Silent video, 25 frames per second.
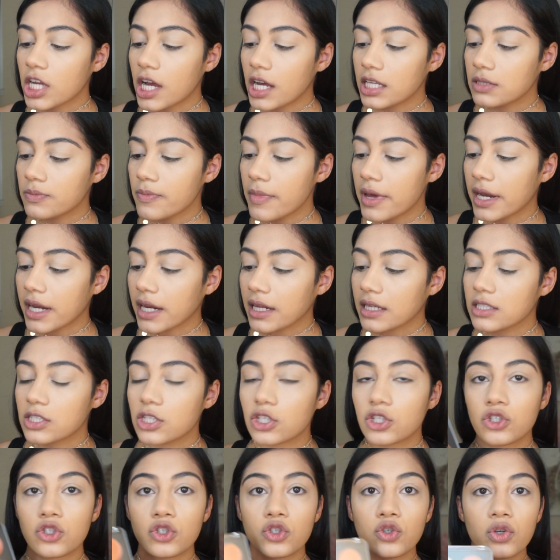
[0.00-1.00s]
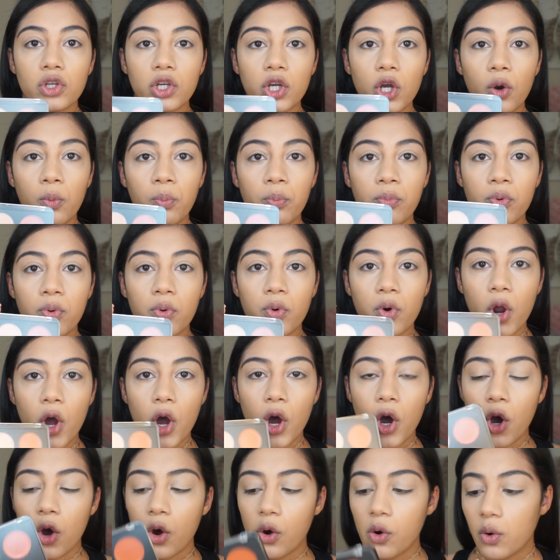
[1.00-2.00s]
Cosmetics Studio
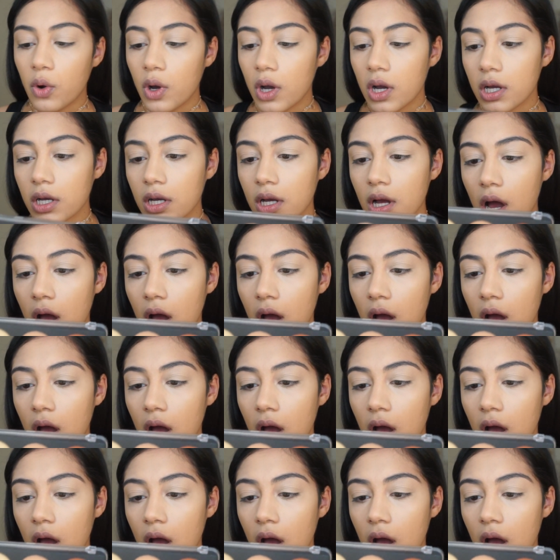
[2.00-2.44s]
Pro